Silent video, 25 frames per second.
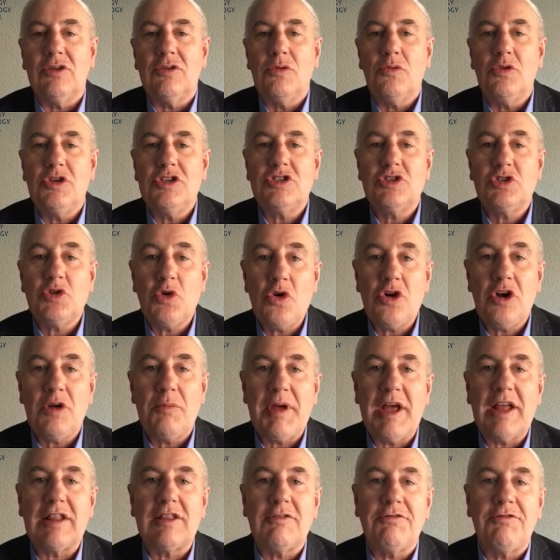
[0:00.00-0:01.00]
which talk
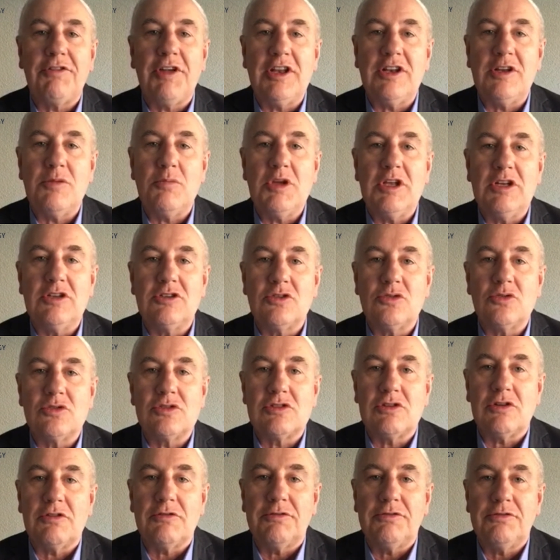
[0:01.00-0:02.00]
about the fundamentals
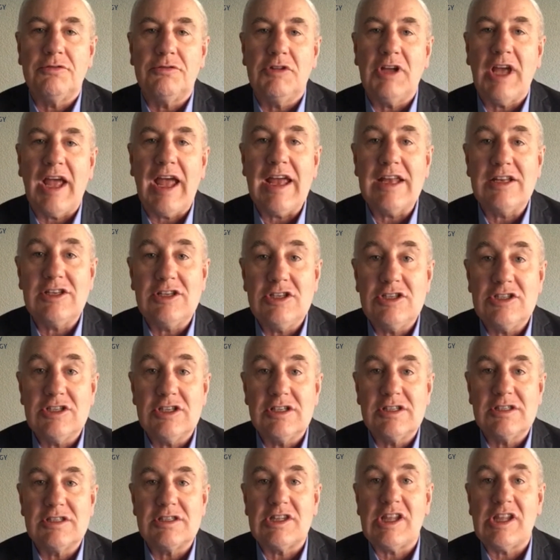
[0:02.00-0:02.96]
of the antigens,